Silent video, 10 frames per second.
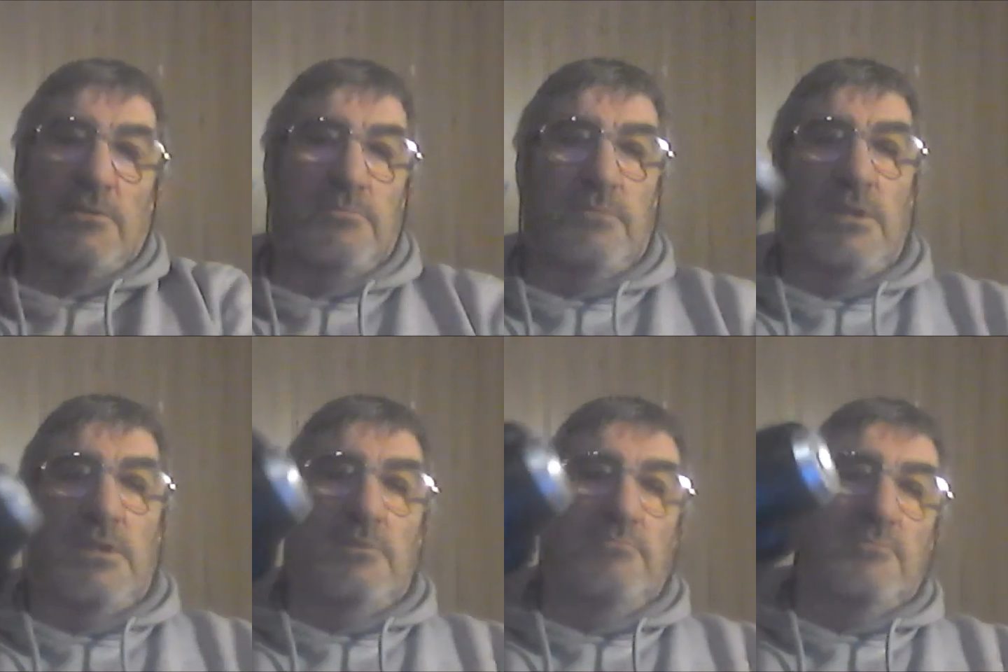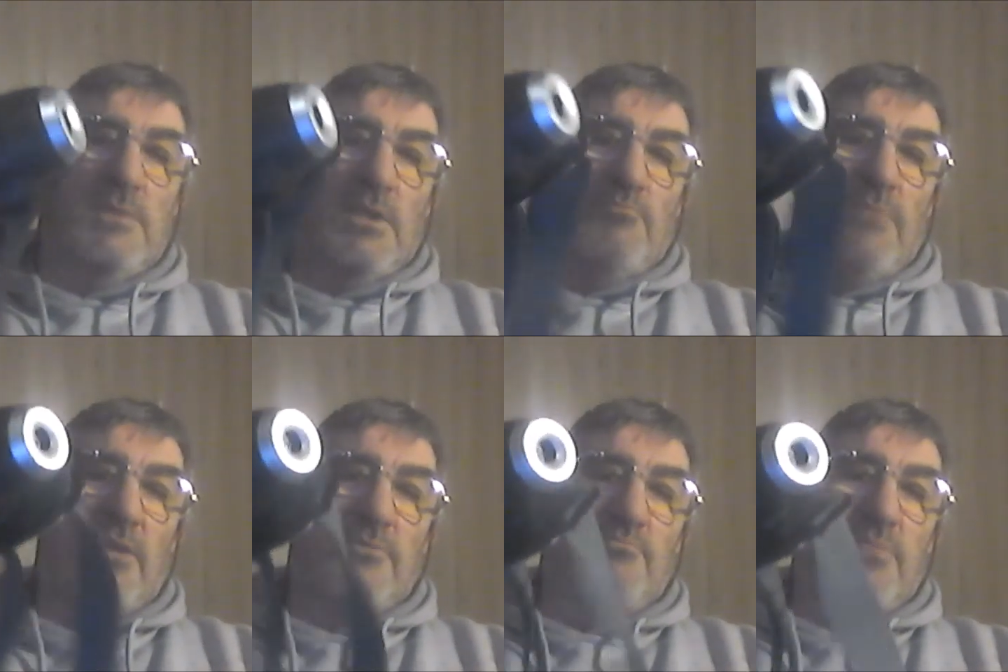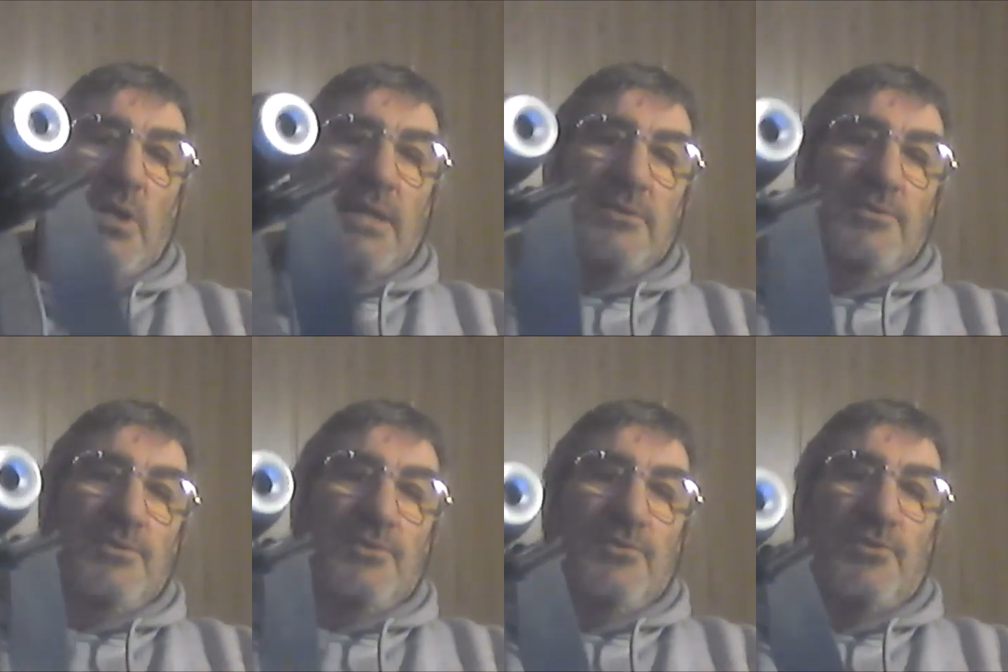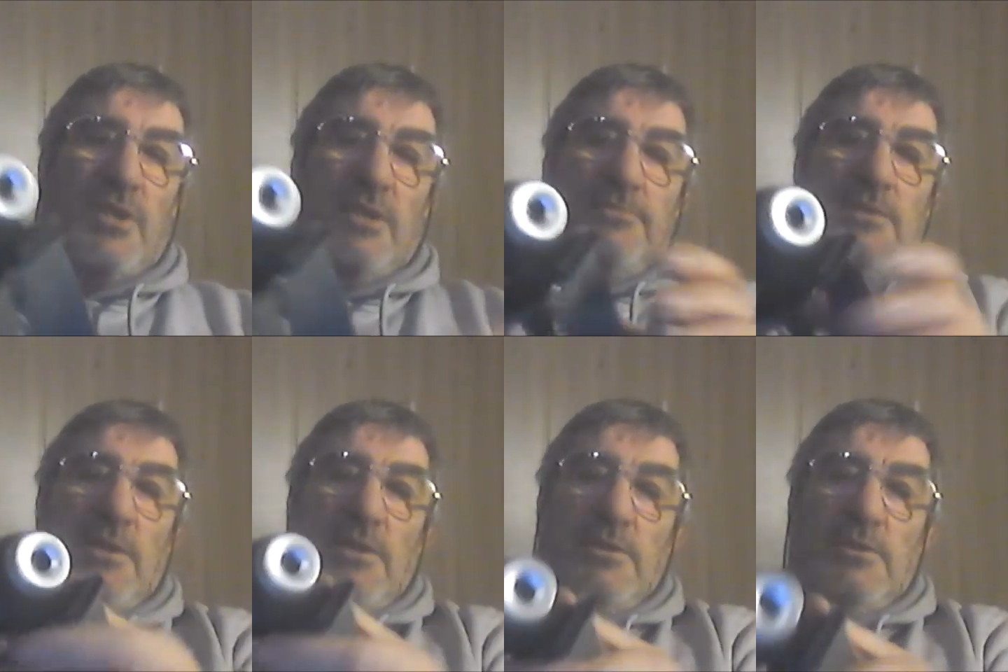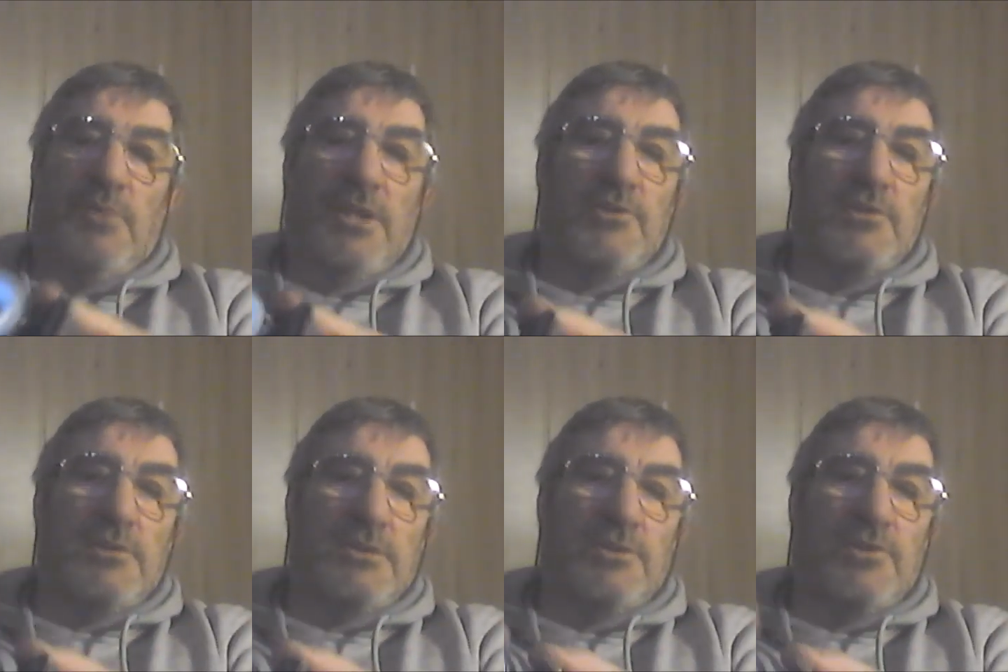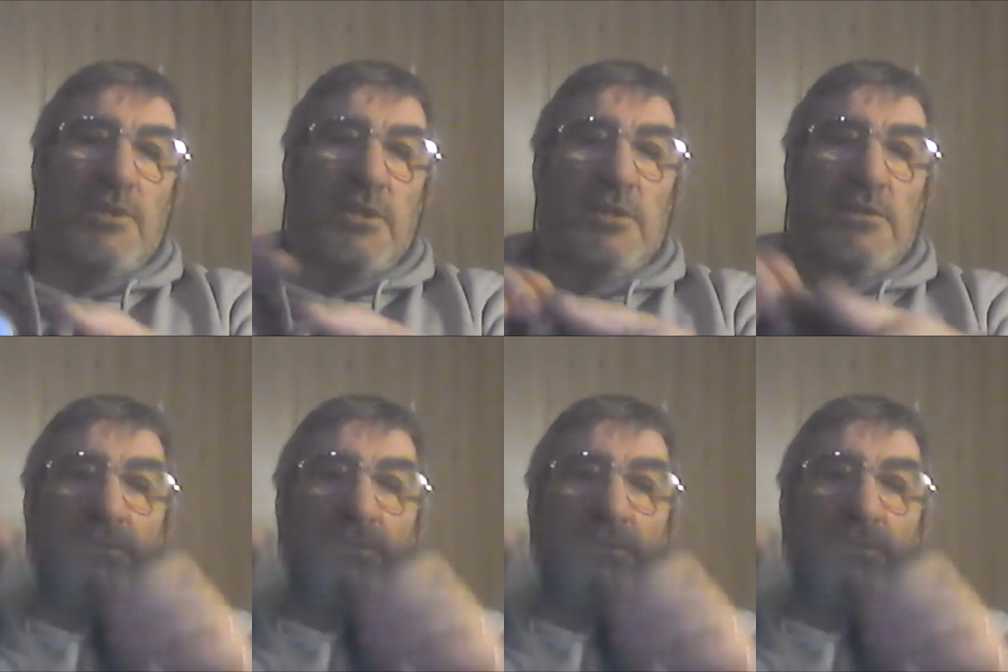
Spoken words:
for mountain bikers and stuff. You basically stick it on